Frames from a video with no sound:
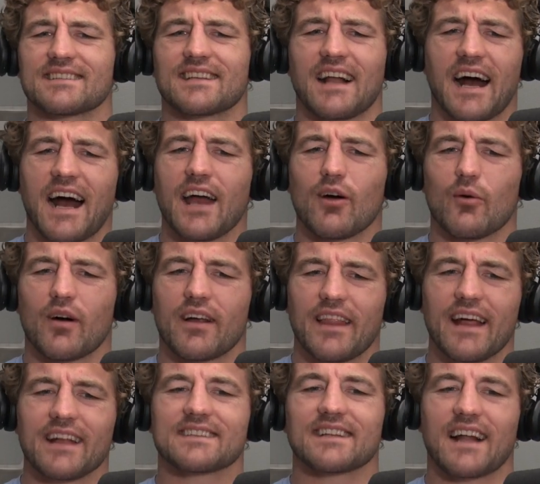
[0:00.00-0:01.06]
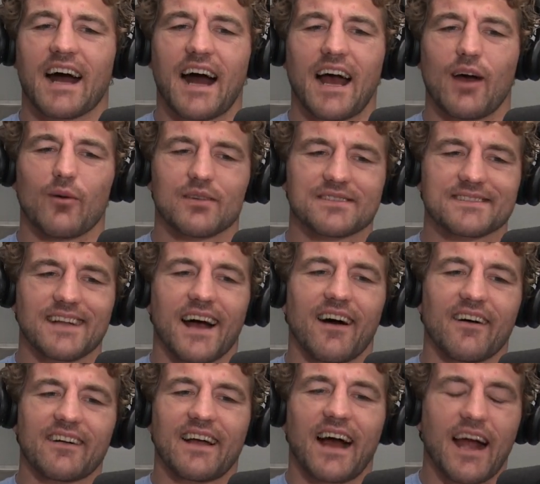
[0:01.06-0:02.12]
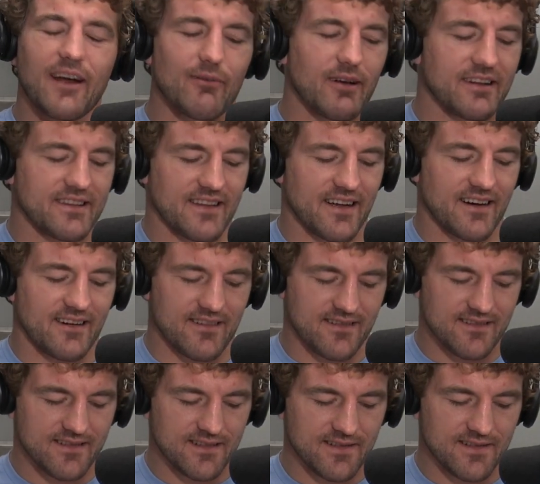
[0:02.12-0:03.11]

is an Iowa. That's an Iowa style guy right there.